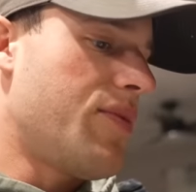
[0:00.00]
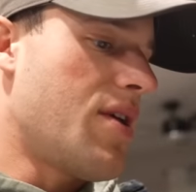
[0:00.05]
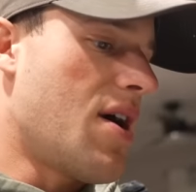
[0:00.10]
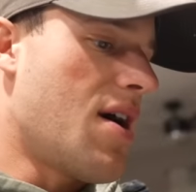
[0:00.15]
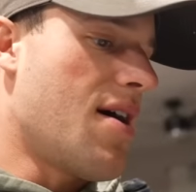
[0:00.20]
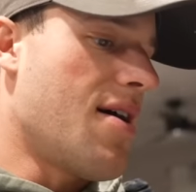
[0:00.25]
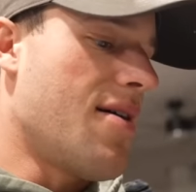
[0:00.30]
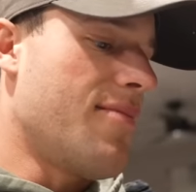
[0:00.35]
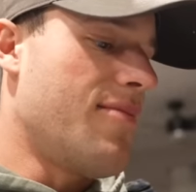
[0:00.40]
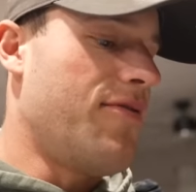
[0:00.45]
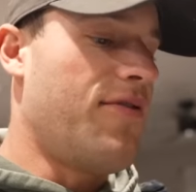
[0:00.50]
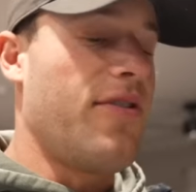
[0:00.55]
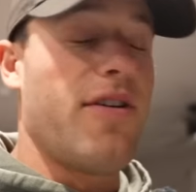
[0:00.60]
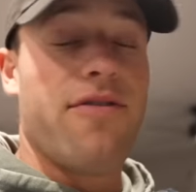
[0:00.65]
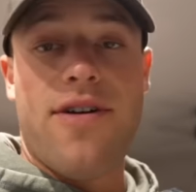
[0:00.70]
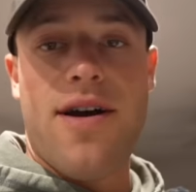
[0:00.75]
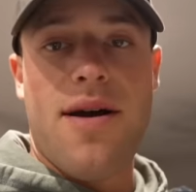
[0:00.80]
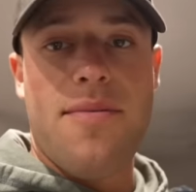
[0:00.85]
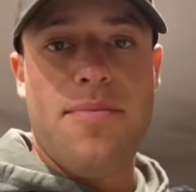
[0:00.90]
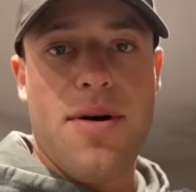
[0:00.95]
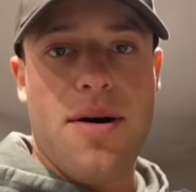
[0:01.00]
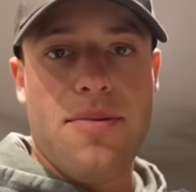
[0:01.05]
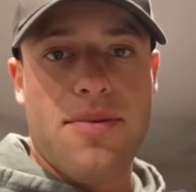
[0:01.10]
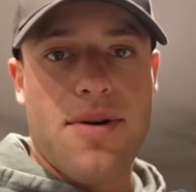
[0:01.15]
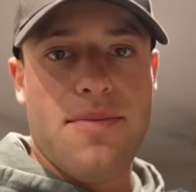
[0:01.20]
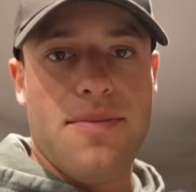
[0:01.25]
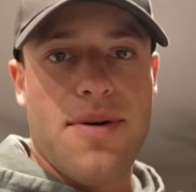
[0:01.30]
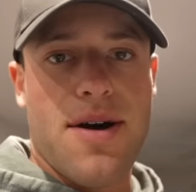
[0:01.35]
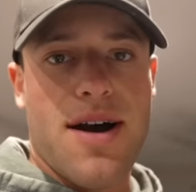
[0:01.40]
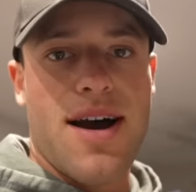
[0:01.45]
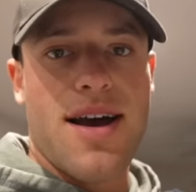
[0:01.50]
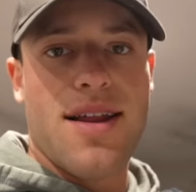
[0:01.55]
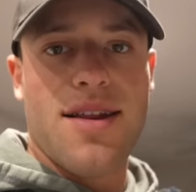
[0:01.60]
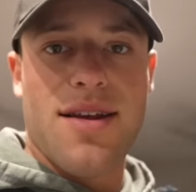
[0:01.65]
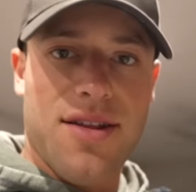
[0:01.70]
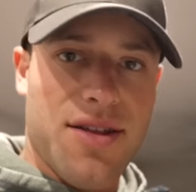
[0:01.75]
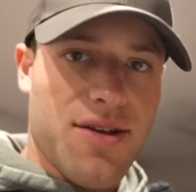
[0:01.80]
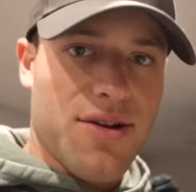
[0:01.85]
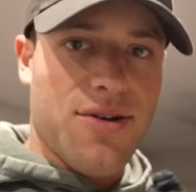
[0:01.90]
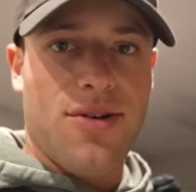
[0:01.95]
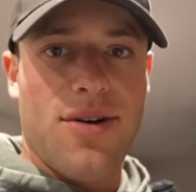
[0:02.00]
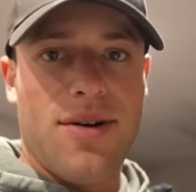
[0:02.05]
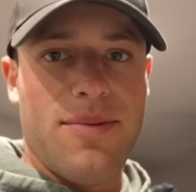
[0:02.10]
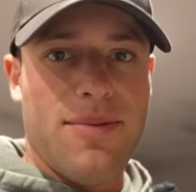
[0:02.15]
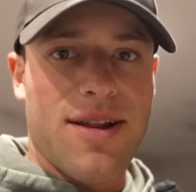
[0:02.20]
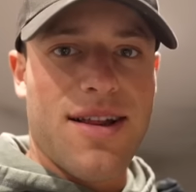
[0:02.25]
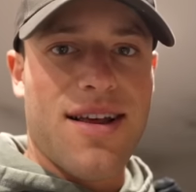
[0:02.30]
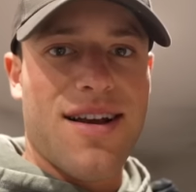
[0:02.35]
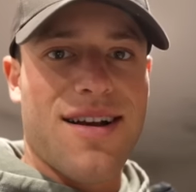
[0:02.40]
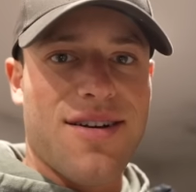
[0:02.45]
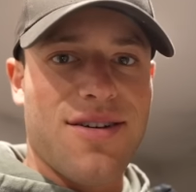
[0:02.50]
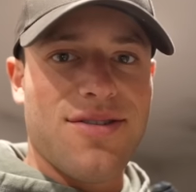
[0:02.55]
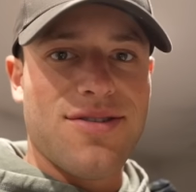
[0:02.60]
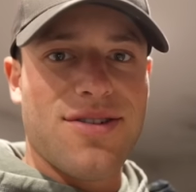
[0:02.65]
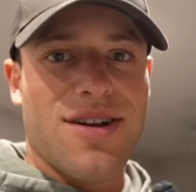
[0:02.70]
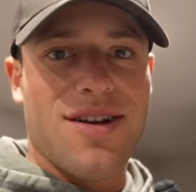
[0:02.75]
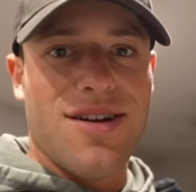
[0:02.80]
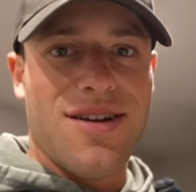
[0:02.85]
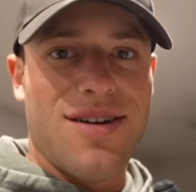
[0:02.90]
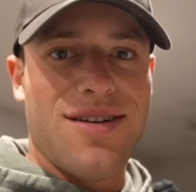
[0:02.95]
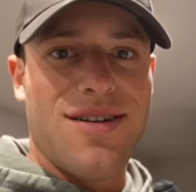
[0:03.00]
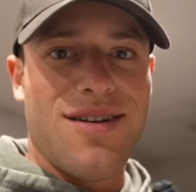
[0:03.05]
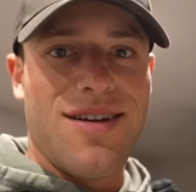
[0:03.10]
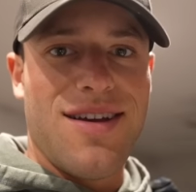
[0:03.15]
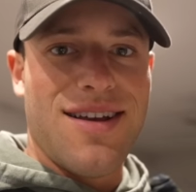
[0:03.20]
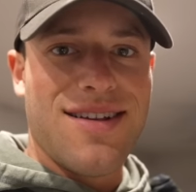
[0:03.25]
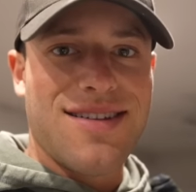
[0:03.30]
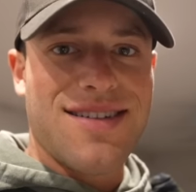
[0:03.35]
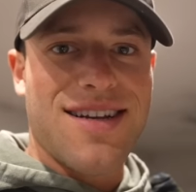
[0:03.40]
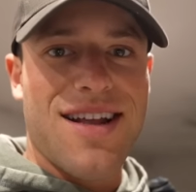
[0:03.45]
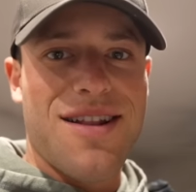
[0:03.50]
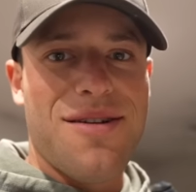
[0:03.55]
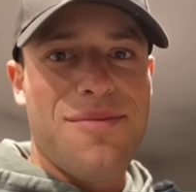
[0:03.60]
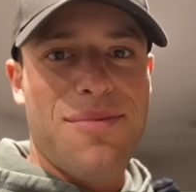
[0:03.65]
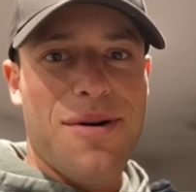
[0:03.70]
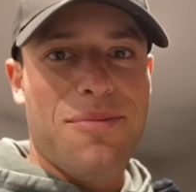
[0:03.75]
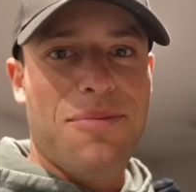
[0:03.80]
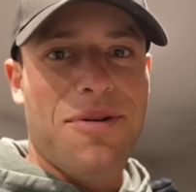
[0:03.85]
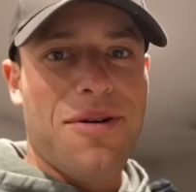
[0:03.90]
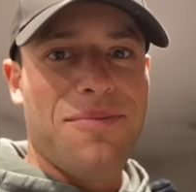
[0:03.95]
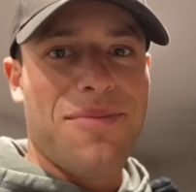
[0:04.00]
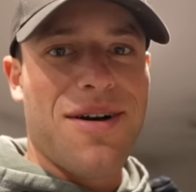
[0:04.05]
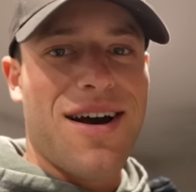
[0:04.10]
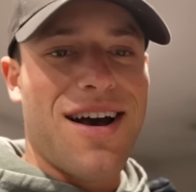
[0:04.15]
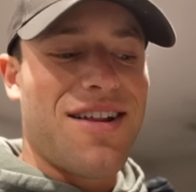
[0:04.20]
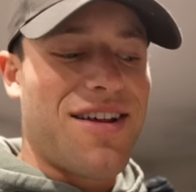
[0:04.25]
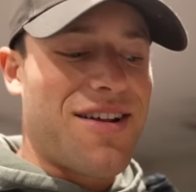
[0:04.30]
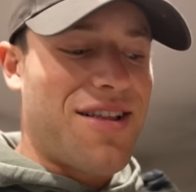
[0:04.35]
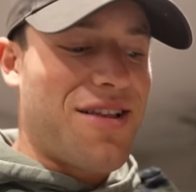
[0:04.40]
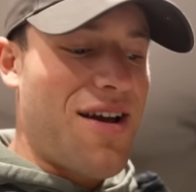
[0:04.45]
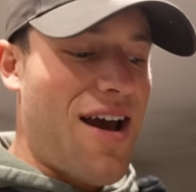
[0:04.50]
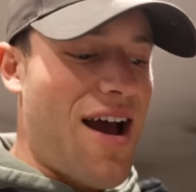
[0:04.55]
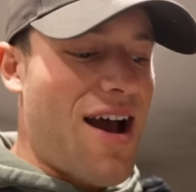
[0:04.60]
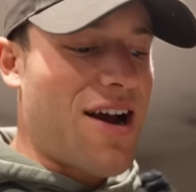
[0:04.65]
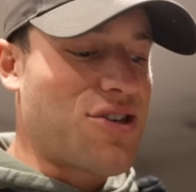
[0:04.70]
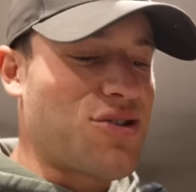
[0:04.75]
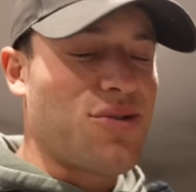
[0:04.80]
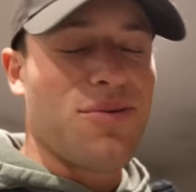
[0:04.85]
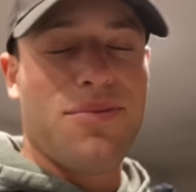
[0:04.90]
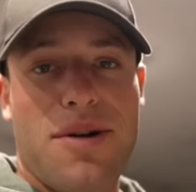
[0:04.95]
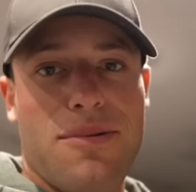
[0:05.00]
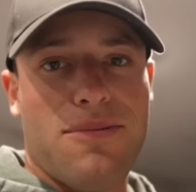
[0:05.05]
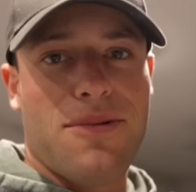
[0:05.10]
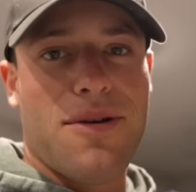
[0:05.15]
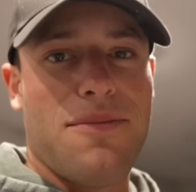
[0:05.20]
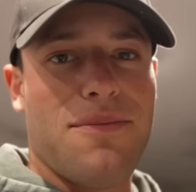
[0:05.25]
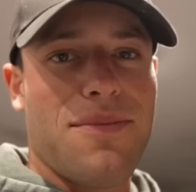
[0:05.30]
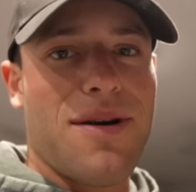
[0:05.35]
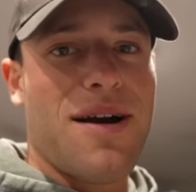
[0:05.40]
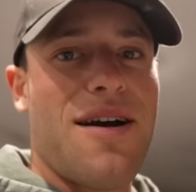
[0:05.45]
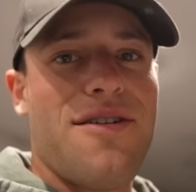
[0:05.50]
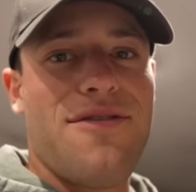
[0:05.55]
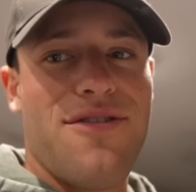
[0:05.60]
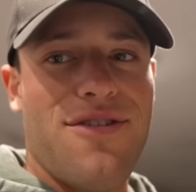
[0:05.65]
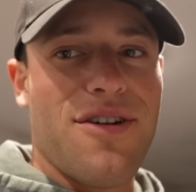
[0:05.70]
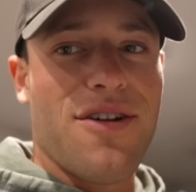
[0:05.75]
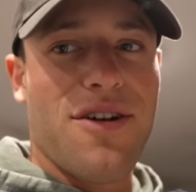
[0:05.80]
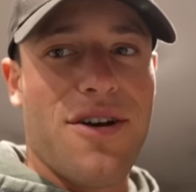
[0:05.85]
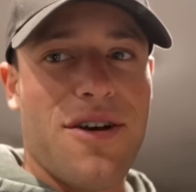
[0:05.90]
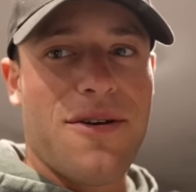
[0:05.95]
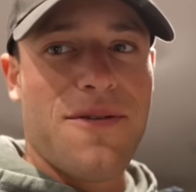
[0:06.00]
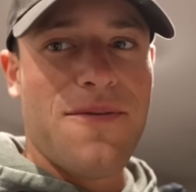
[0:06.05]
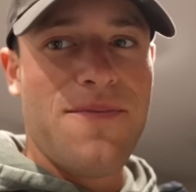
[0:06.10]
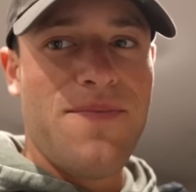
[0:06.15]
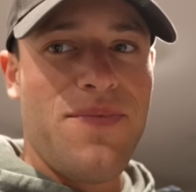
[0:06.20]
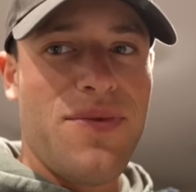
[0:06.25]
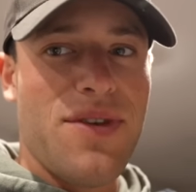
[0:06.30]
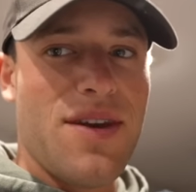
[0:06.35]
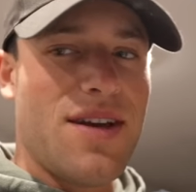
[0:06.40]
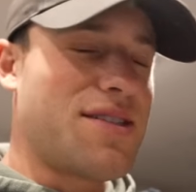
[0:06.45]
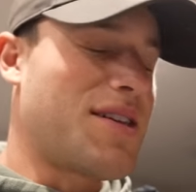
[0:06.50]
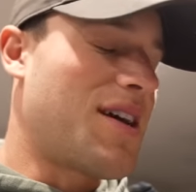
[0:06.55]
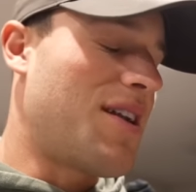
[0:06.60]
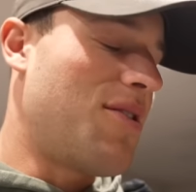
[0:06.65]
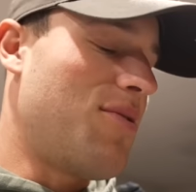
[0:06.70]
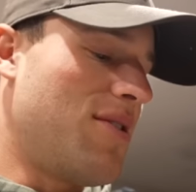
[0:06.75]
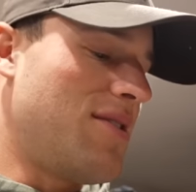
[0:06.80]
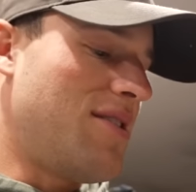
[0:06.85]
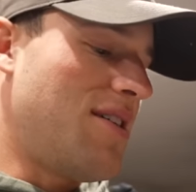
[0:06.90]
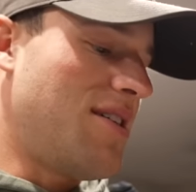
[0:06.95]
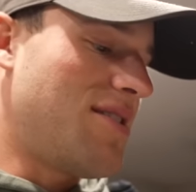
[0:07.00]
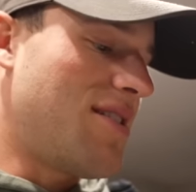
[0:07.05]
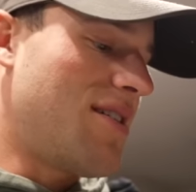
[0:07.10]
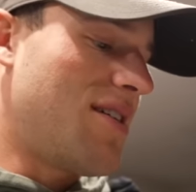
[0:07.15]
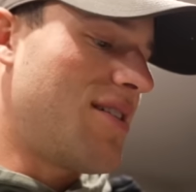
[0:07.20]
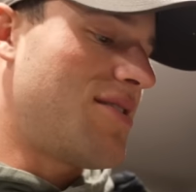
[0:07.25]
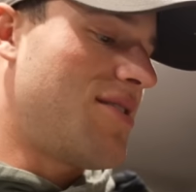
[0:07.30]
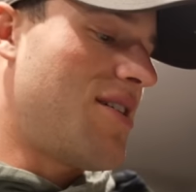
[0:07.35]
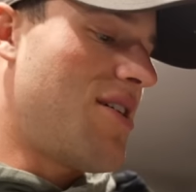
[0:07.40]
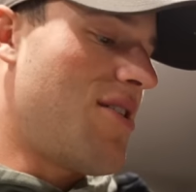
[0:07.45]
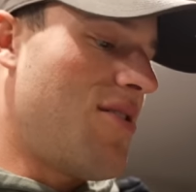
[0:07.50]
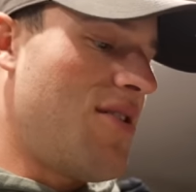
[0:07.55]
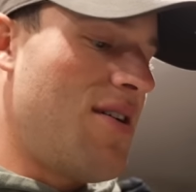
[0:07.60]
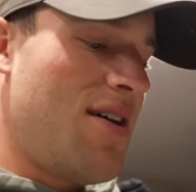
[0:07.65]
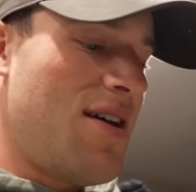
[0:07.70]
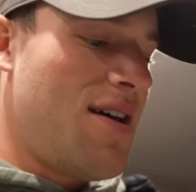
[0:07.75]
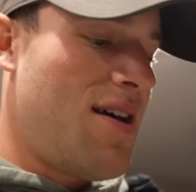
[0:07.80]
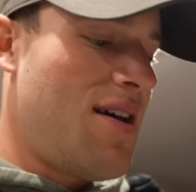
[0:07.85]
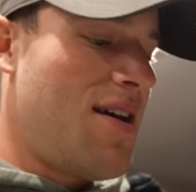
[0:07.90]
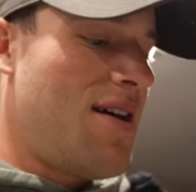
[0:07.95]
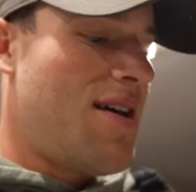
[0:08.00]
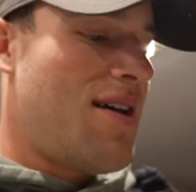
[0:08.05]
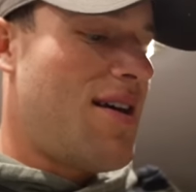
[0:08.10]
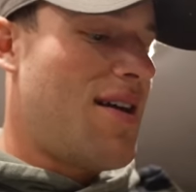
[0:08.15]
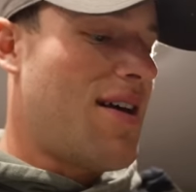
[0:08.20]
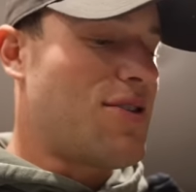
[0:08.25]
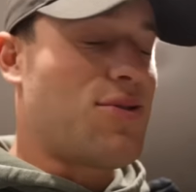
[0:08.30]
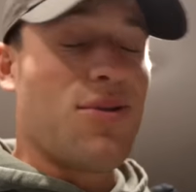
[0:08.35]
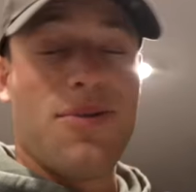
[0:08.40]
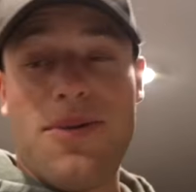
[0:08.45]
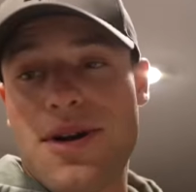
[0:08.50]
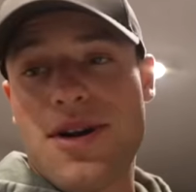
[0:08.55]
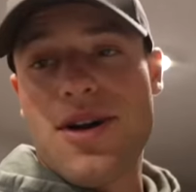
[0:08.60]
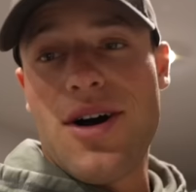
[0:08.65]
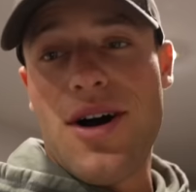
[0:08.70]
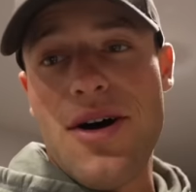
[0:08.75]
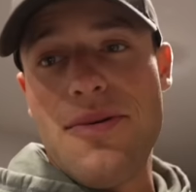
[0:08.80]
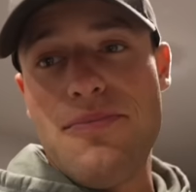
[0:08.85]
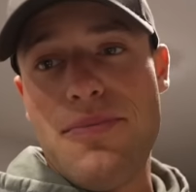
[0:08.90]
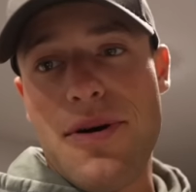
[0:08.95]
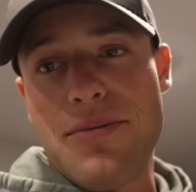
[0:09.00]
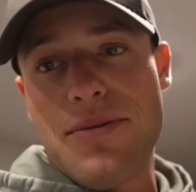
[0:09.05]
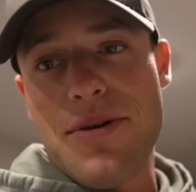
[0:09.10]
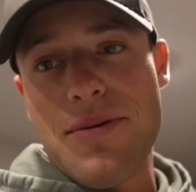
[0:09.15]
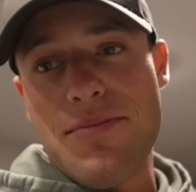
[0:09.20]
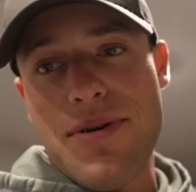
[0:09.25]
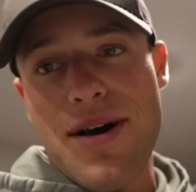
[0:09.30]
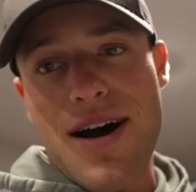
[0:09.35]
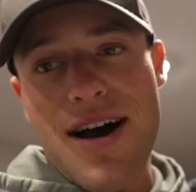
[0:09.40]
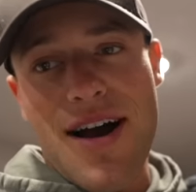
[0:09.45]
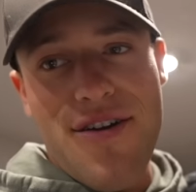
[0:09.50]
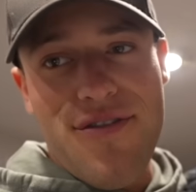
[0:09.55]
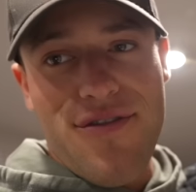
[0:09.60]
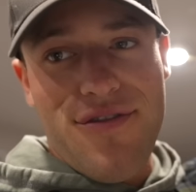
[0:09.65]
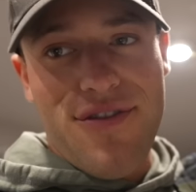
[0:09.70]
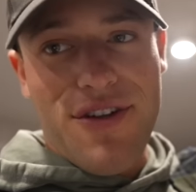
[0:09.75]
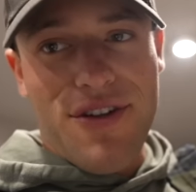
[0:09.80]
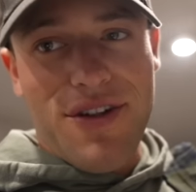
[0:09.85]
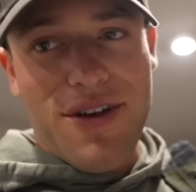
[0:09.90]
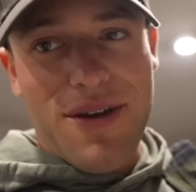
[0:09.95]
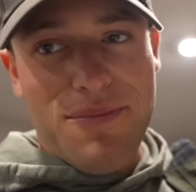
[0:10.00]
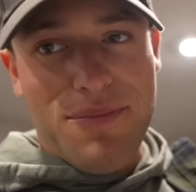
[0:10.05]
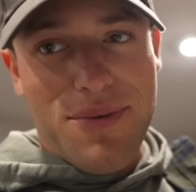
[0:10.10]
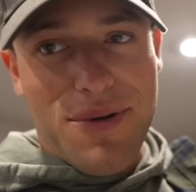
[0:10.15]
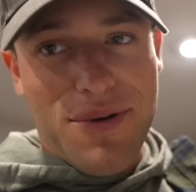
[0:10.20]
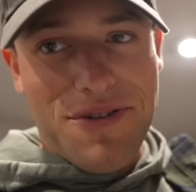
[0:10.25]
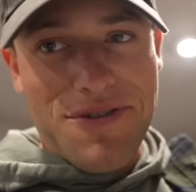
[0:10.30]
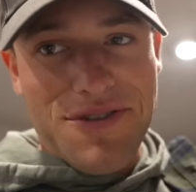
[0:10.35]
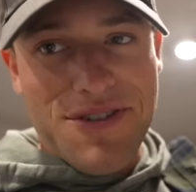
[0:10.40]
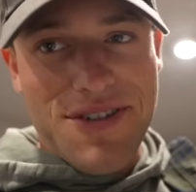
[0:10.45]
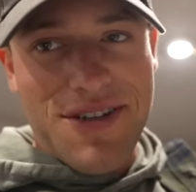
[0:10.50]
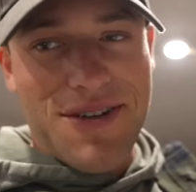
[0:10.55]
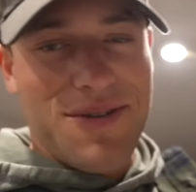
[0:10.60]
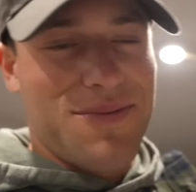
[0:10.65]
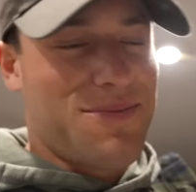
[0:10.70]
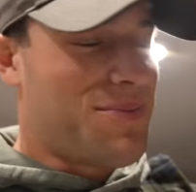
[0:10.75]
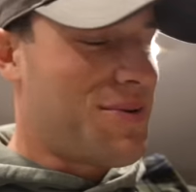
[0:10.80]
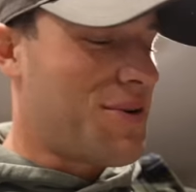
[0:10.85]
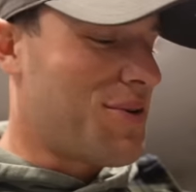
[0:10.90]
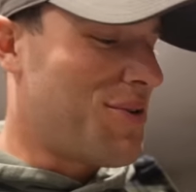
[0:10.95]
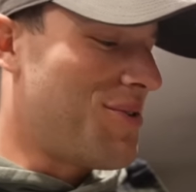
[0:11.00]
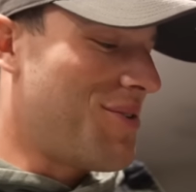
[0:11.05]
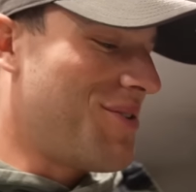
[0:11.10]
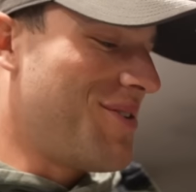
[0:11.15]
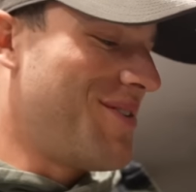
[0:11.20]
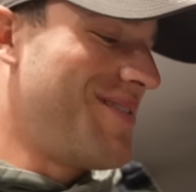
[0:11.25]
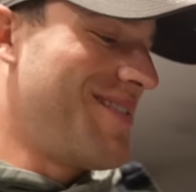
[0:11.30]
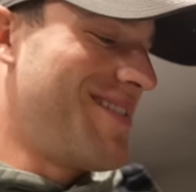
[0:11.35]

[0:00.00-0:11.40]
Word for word: um, if you ever had pumpkin pie, like the creaming that goes on inside the pumpkin pie, like the actual pumpkin pie filling. It's kind of what it tastes like. So that's what I'm gonna call it, pumpkin pie filling protein bowl.